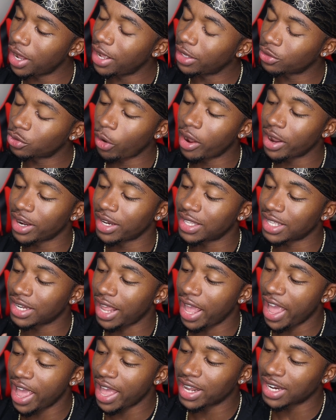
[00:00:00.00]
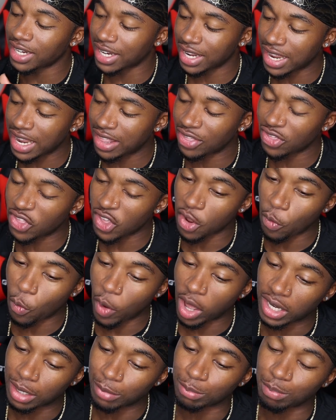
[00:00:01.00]
not try and get added in there
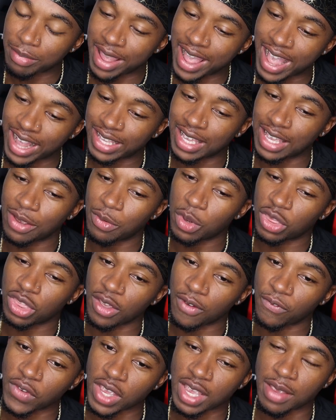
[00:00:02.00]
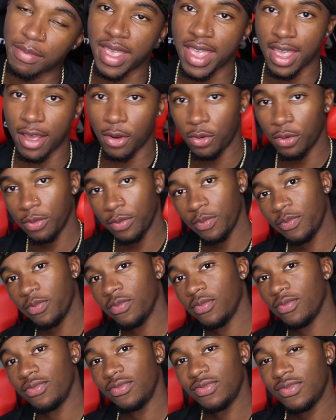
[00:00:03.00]
while I'm macking with a female.
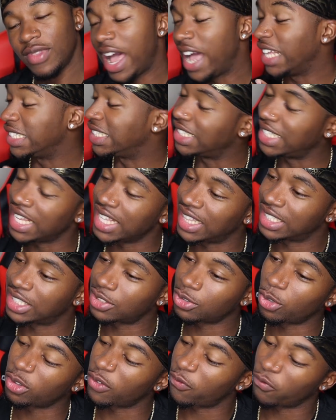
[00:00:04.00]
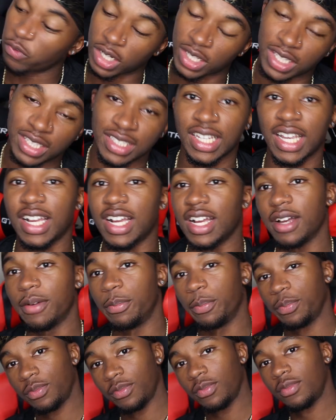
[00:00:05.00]
I say this all the freaking time.
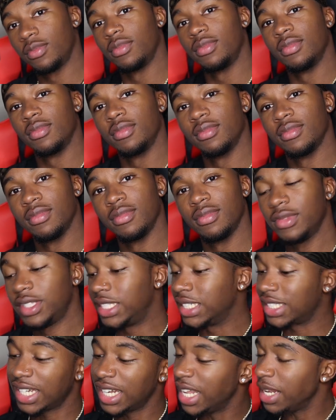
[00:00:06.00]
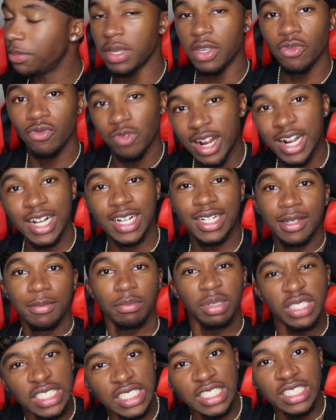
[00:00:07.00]
Just let me rock,
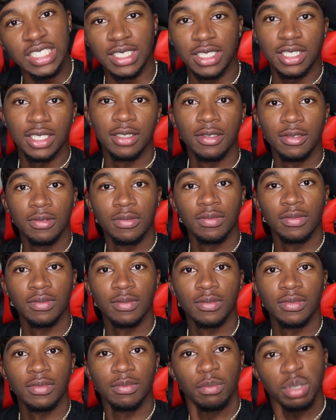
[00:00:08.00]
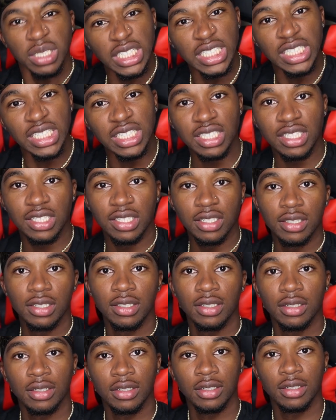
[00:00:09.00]
please, please.
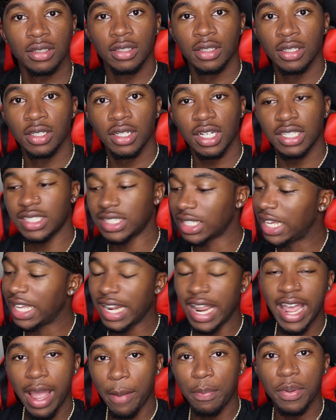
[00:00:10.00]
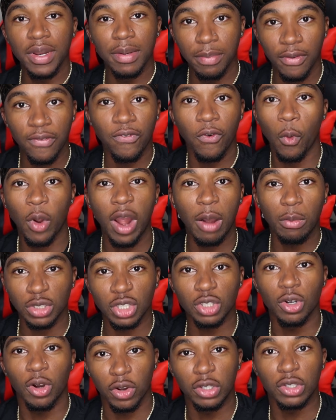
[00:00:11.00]
Cause it happened before. I
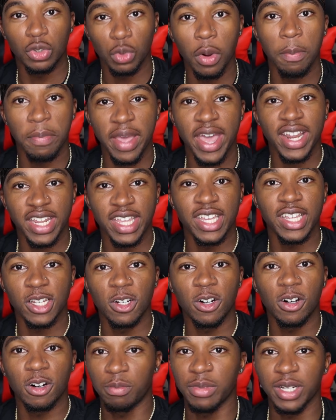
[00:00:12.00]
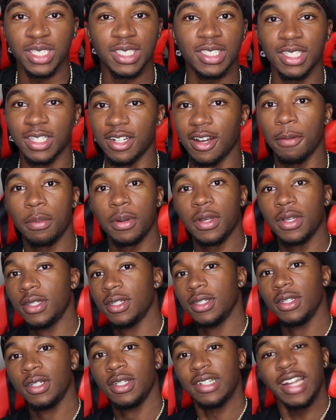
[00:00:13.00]
was talking to a baddie and y'all messed it up.
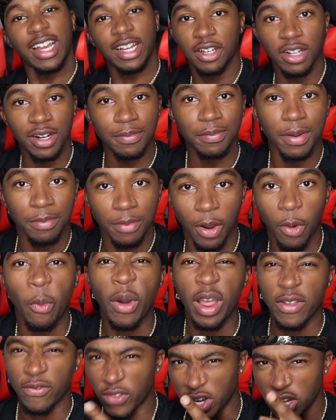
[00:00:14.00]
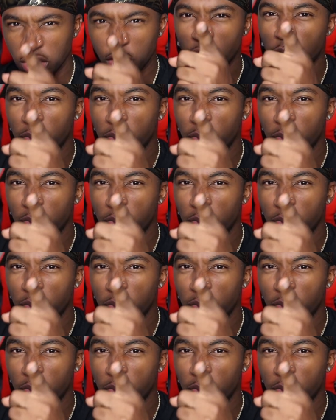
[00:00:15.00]
That could have been my wife and